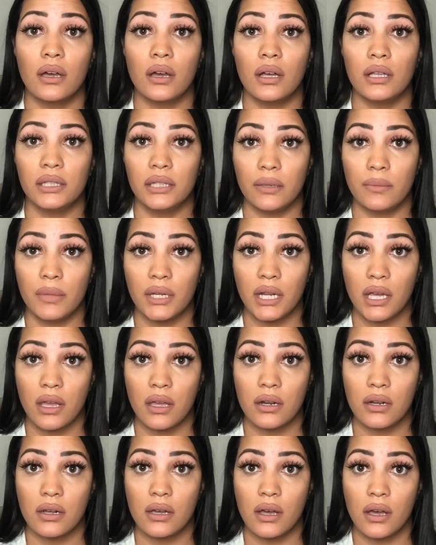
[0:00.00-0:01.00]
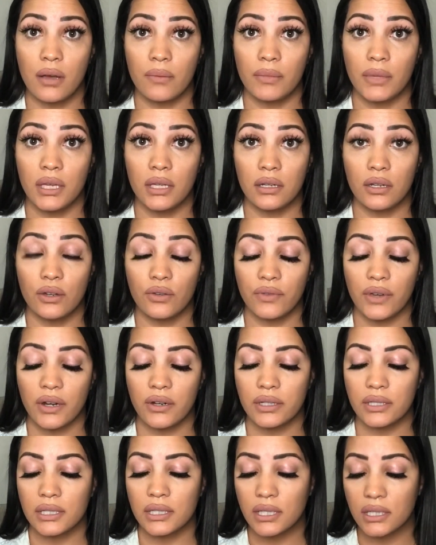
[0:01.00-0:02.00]
eliminate any
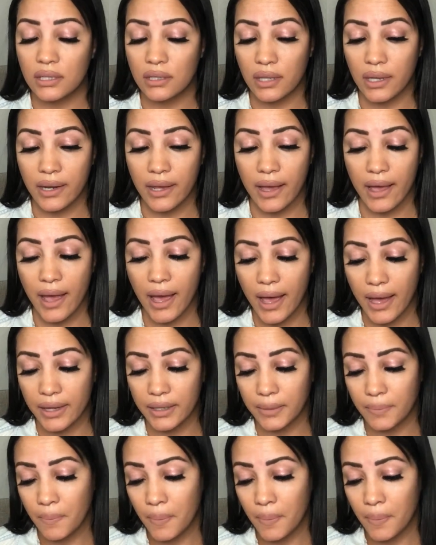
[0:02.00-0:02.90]
ovarian cysts that I had.